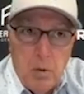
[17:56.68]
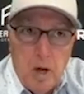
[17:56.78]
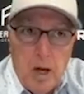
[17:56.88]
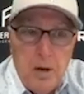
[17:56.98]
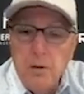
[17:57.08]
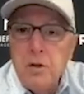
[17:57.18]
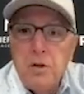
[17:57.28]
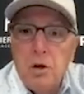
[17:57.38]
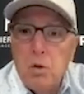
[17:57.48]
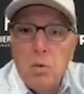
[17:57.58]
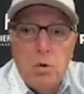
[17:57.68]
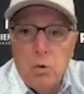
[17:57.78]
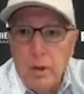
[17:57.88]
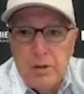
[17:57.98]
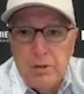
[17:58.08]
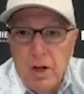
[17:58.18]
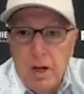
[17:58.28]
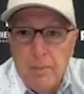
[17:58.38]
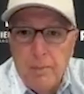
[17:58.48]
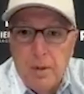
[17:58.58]
I know they do a great
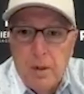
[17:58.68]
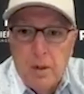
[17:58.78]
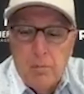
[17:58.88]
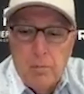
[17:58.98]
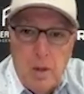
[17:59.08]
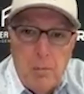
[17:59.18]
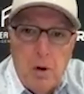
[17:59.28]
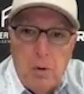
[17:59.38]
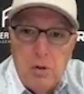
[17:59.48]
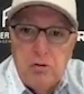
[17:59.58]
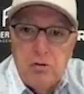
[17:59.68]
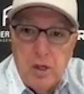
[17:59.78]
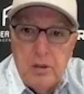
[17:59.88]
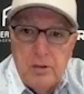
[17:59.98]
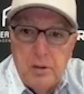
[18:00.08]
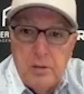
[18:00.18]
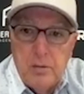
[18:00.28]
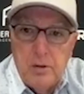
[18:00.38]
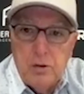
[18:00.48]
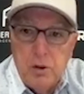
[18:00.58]
job, but I'm always chasing
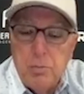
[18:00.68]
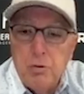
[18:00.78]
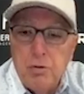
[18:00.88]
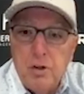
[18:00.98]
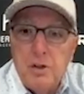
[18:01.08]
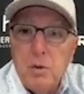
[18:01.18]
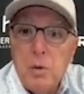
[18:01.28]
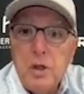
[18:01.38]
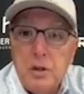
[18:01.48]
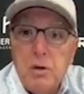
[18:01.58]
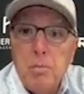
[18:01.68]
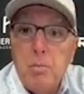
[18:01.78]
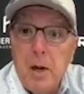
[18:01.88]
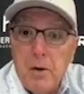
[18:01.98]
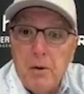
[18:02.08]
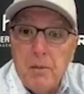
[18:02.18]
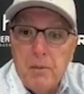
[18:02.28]
the 2% that we can do better.